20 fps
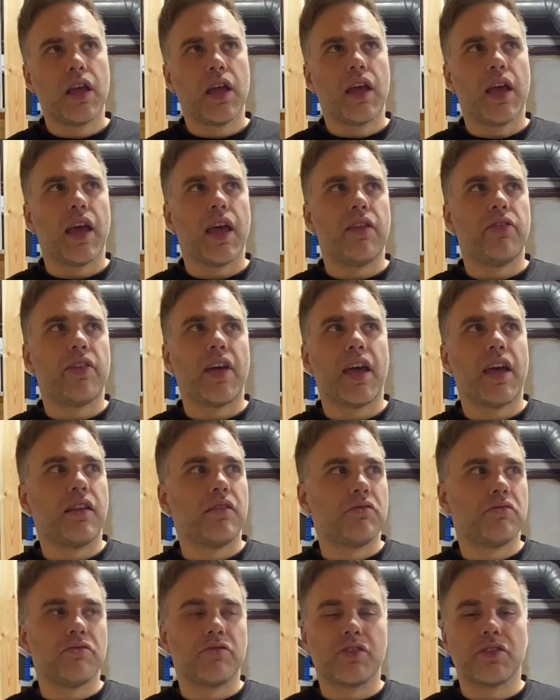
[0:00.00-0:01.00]
And
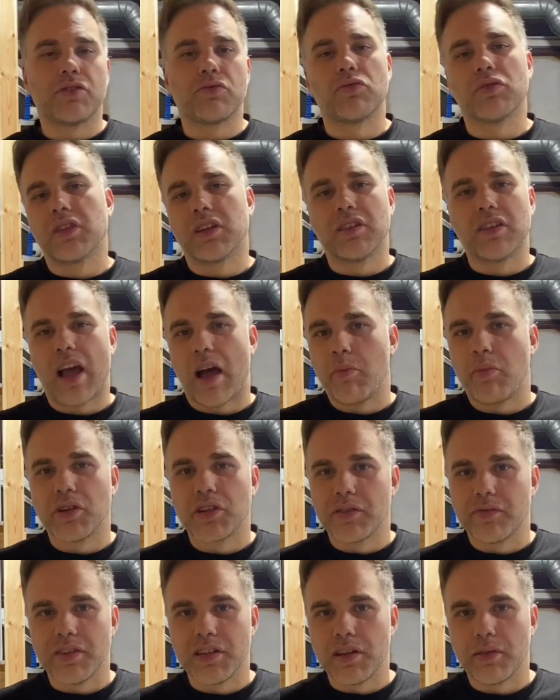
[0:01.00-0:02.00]
then there's really not much
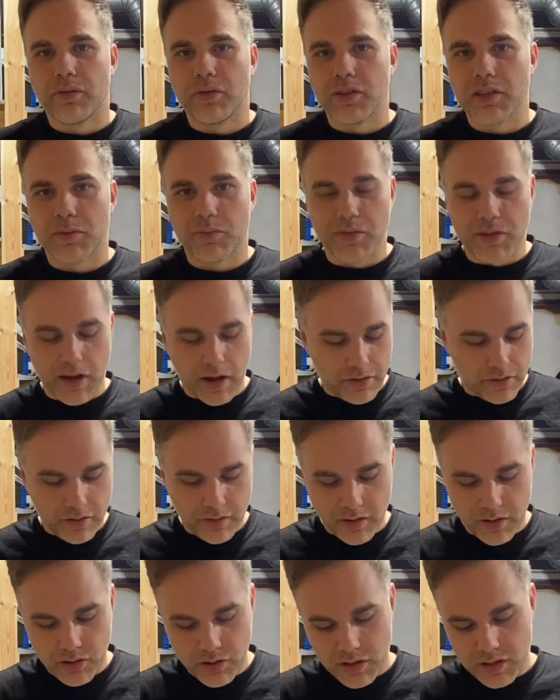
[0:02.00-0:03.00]
of a difference other
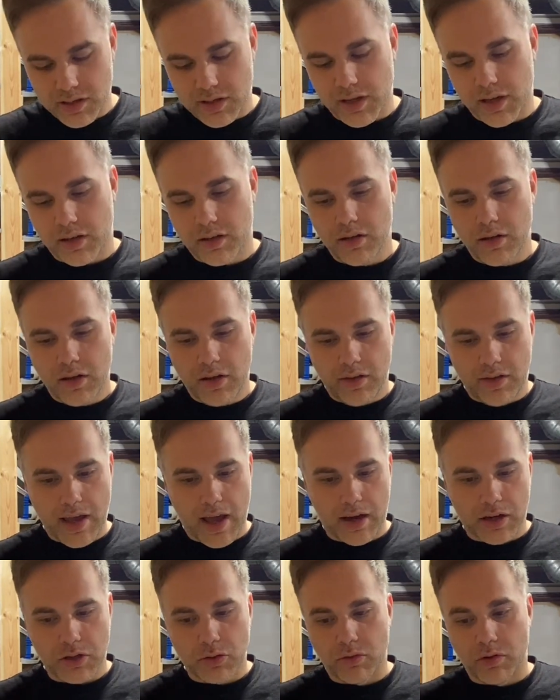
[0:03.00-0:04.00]
than just like the
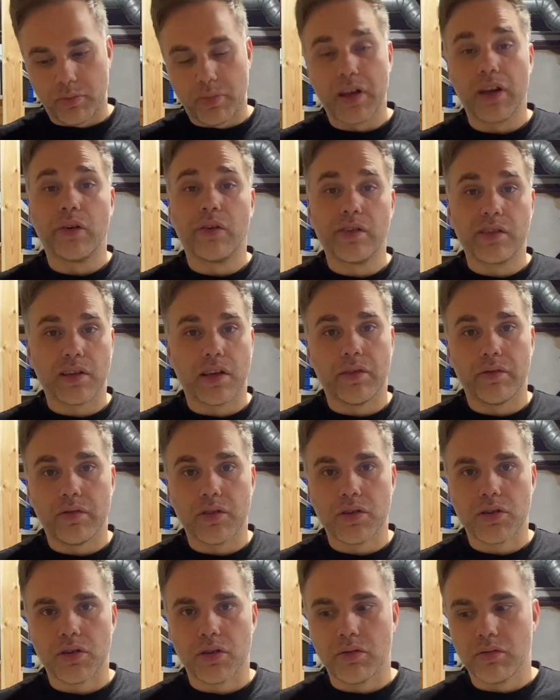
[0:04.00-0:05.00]
actual appearance of the
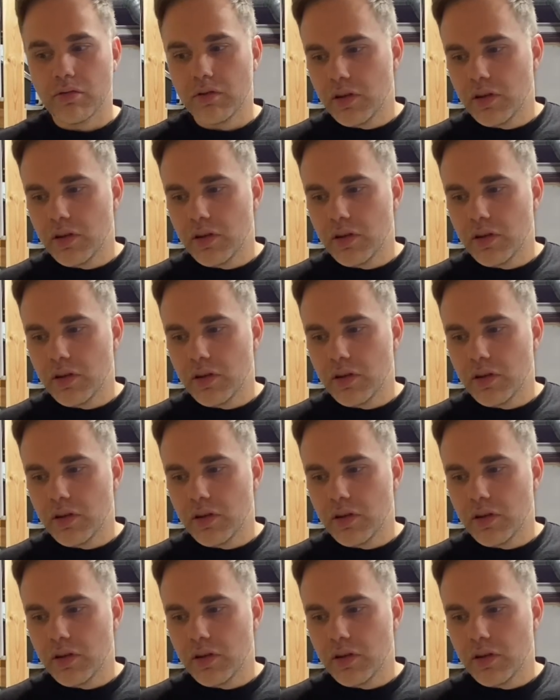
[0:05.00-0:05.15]
shoe.